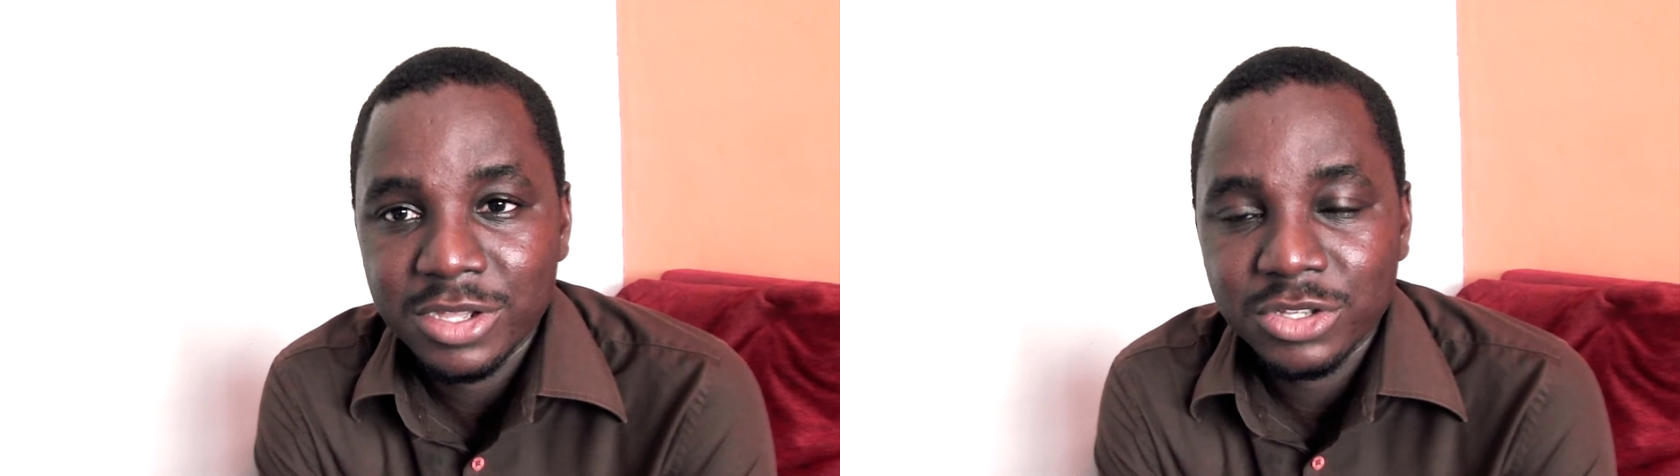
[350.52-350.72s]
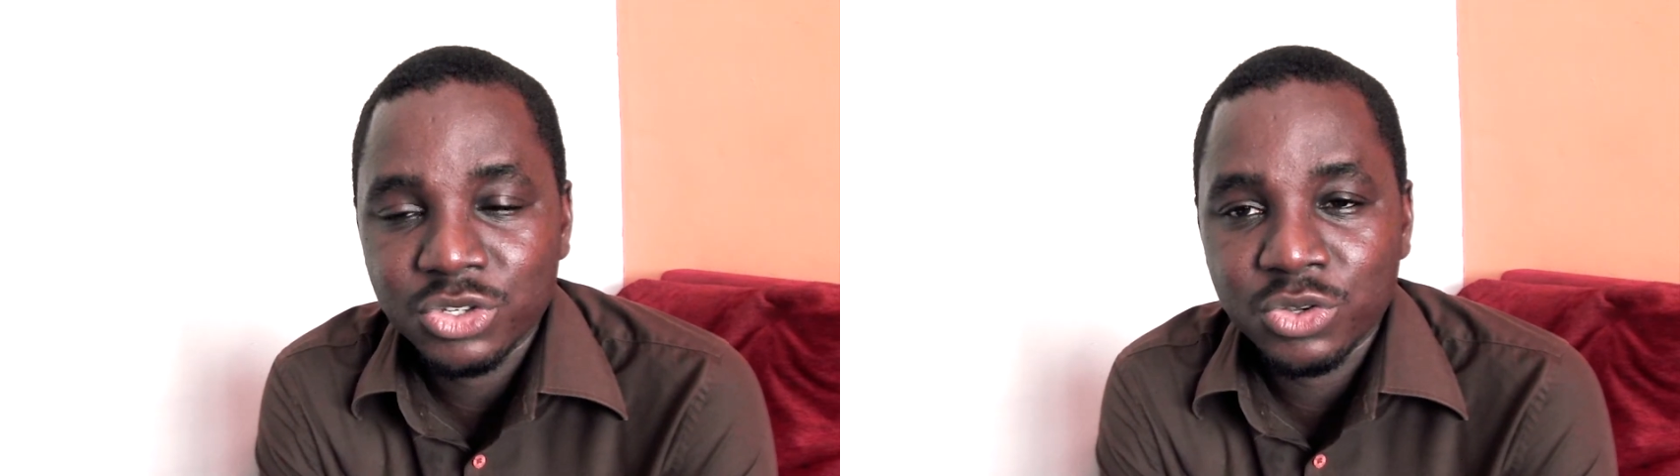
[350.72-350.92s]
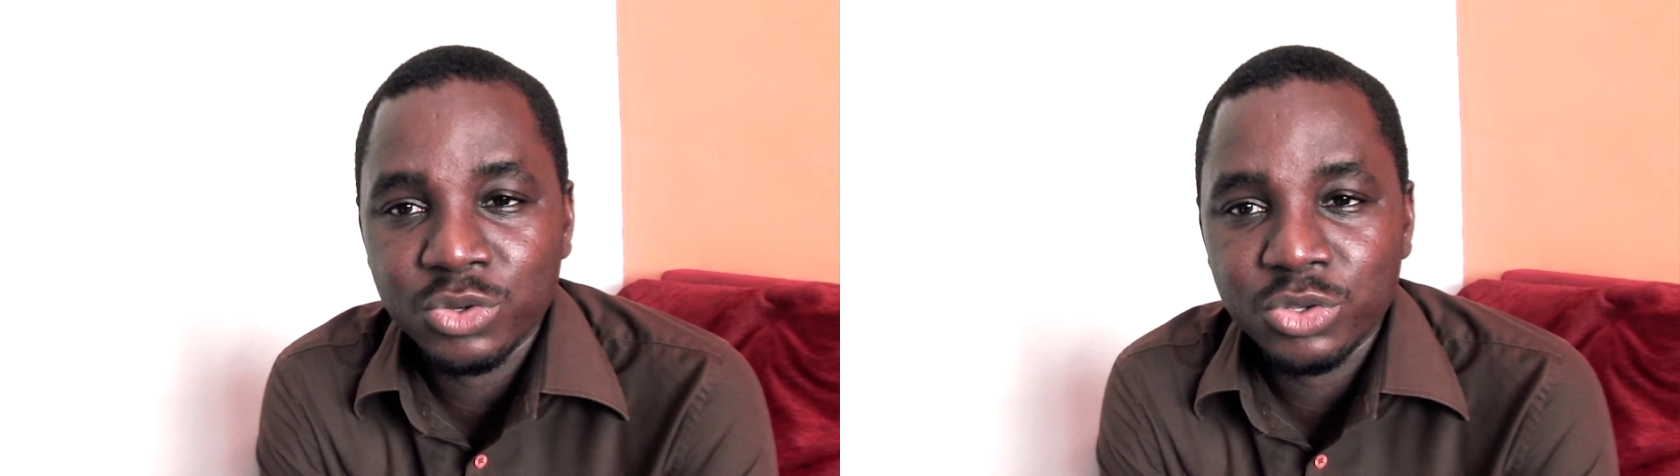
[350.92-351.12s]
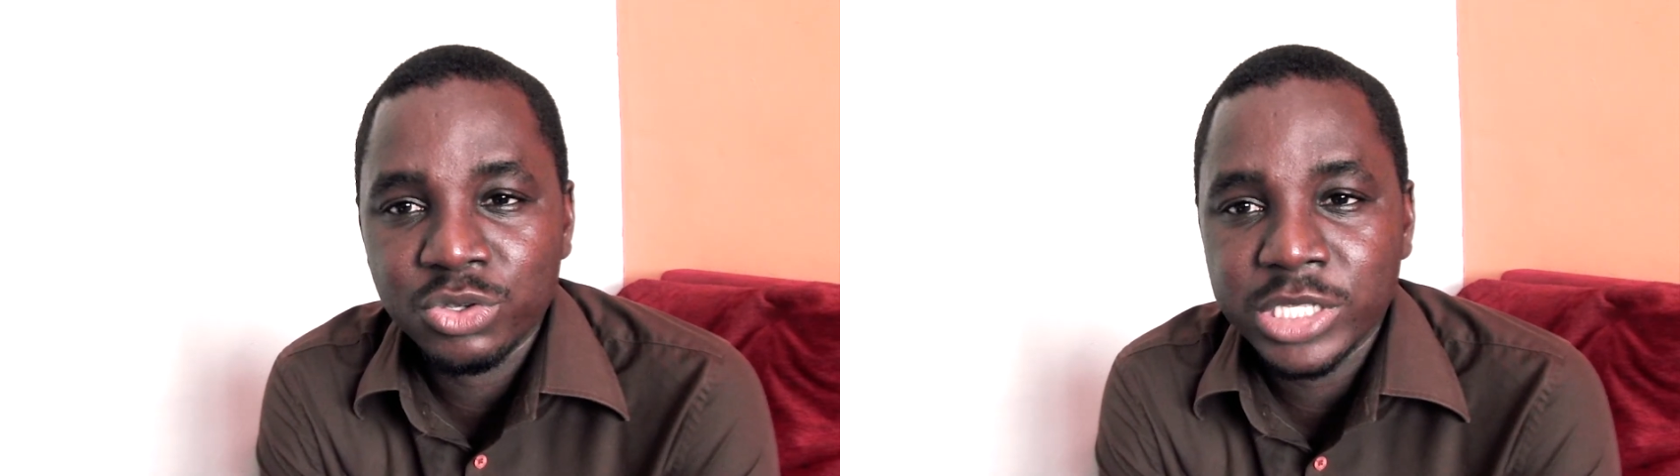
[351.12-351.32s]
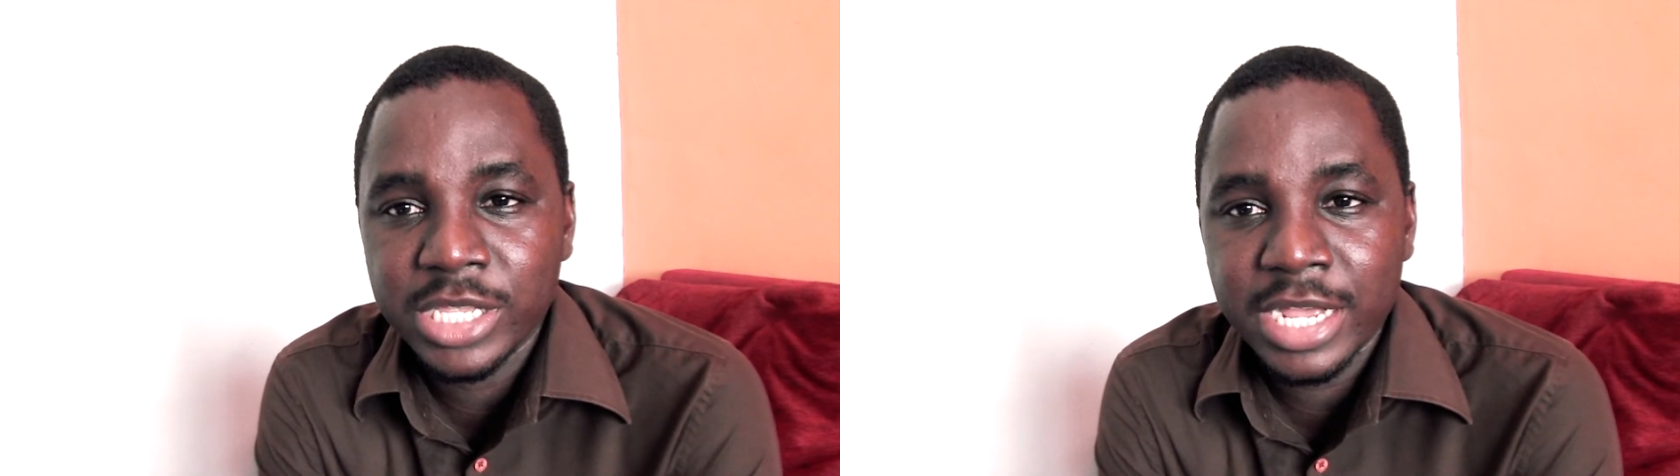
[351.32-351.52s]
So
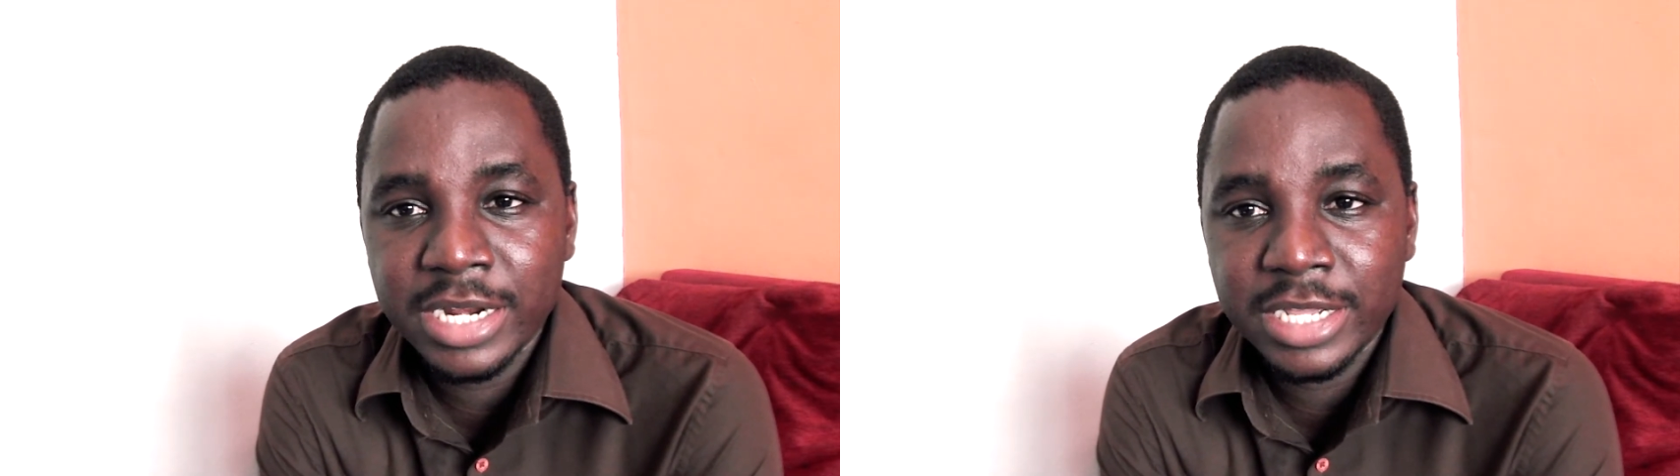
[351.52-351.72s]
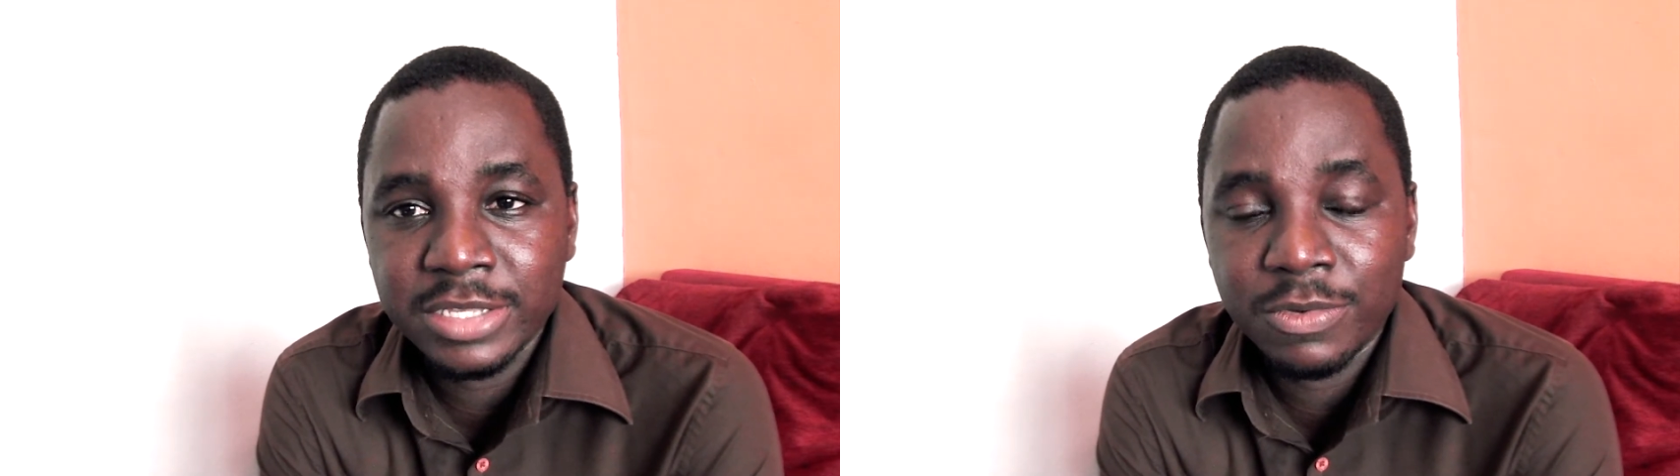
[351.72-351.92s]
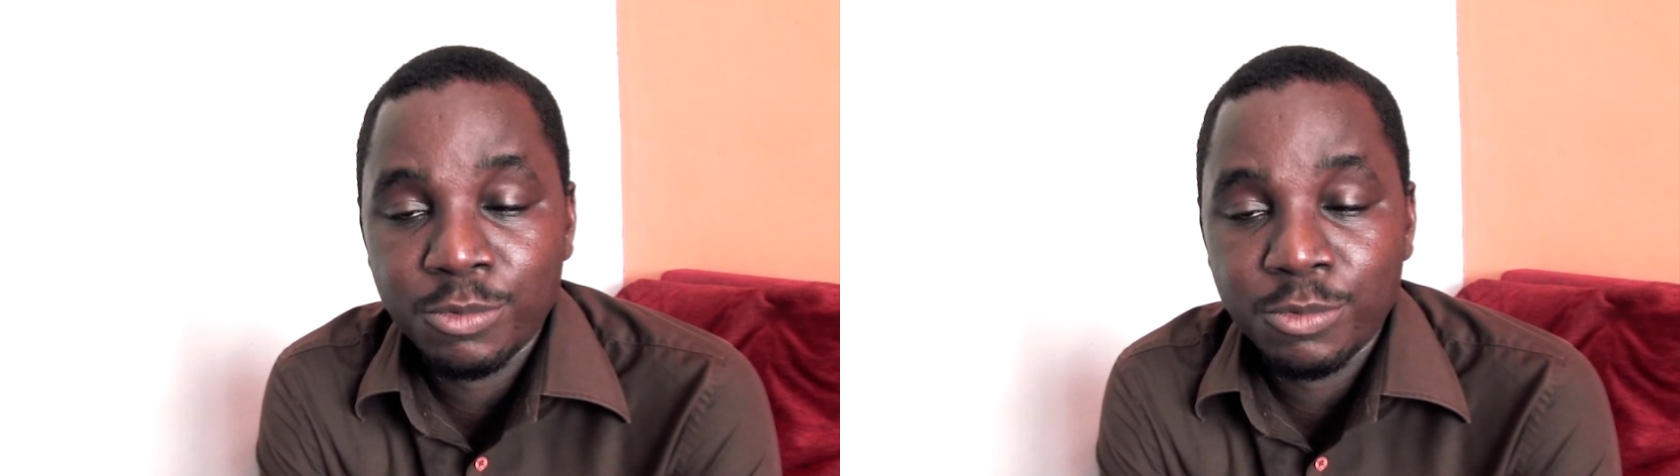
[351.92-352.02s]
you see that there's a